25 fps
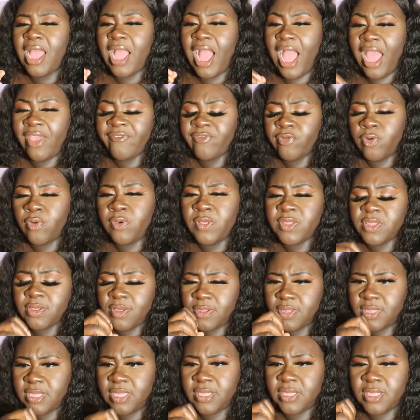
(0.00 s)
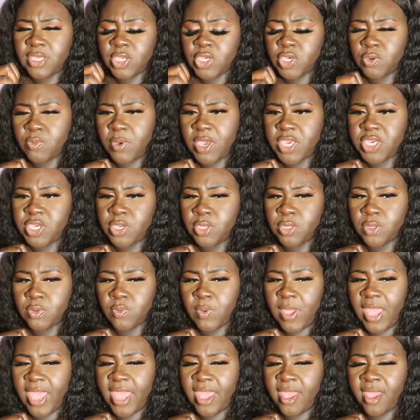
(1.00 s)
I've also seen situations
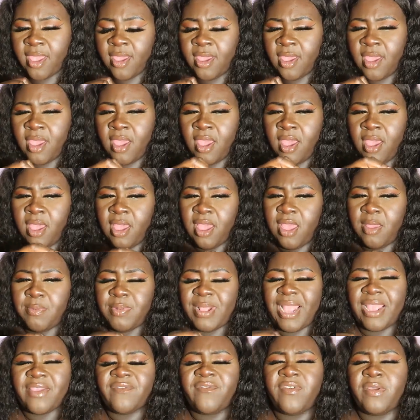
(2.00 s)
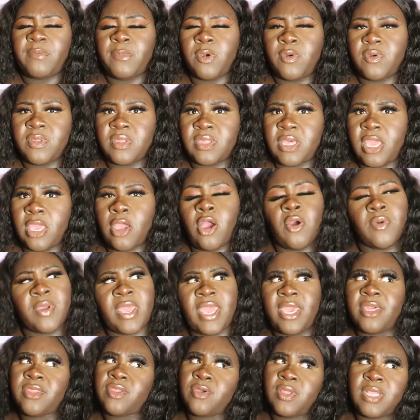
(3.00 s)
where a black female will say,
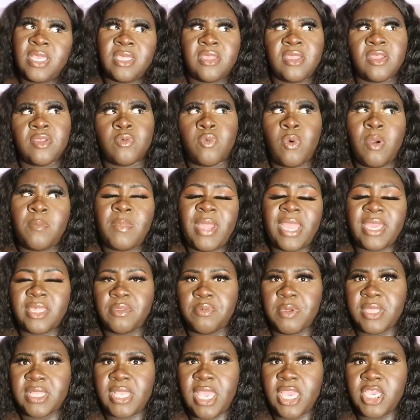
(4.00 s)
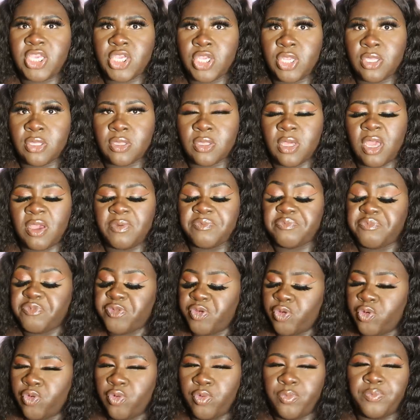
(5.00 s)
okay, so this is what my expectations are.
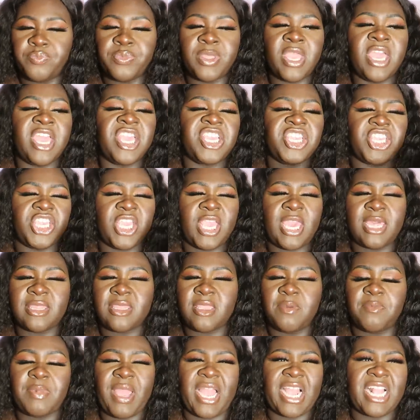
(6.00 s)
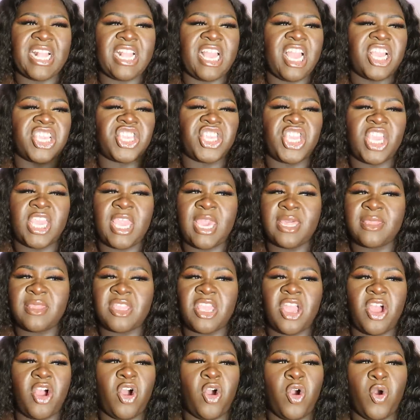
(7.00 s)
Cool. She gets the backlash. She gets
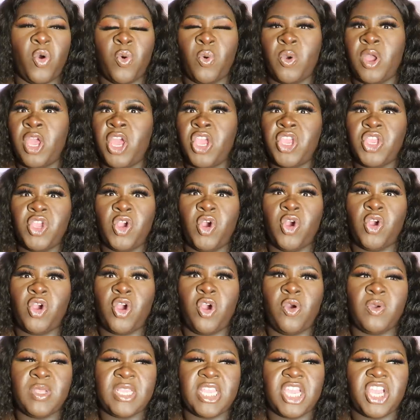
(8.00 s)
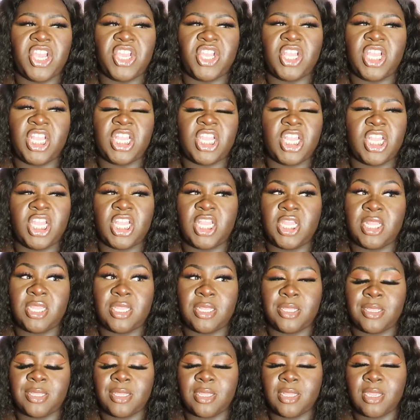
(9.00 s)
the, oh, you're a gold digger, da, da, da, da,
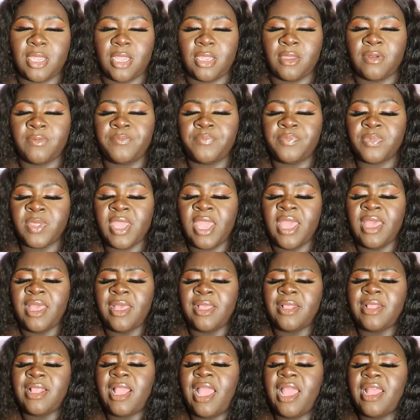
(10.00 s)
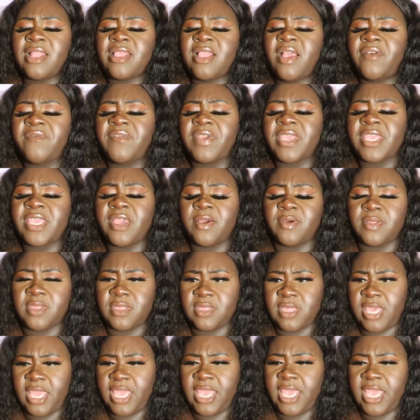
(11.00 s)
da, da, da. Let another girl
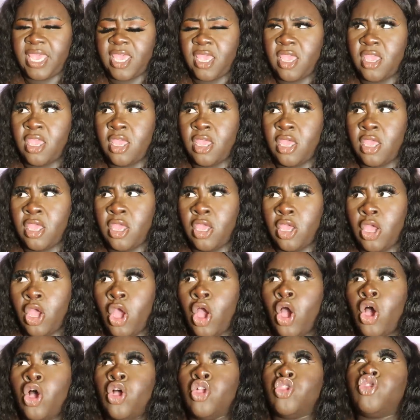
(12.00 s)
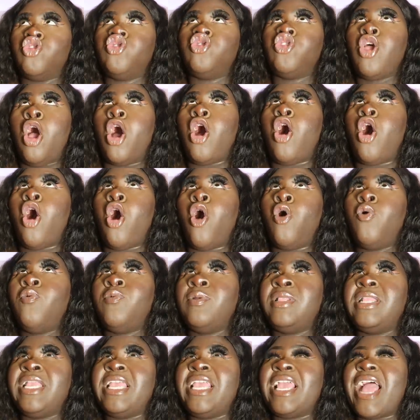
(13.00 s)
say it. Not
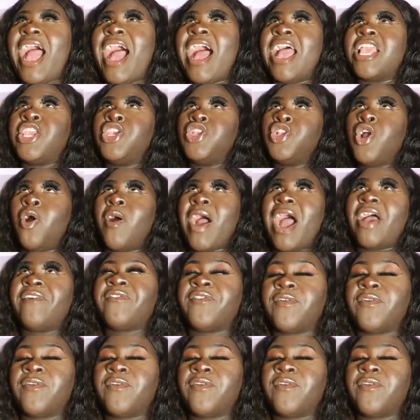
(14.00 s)
only, I, you know, I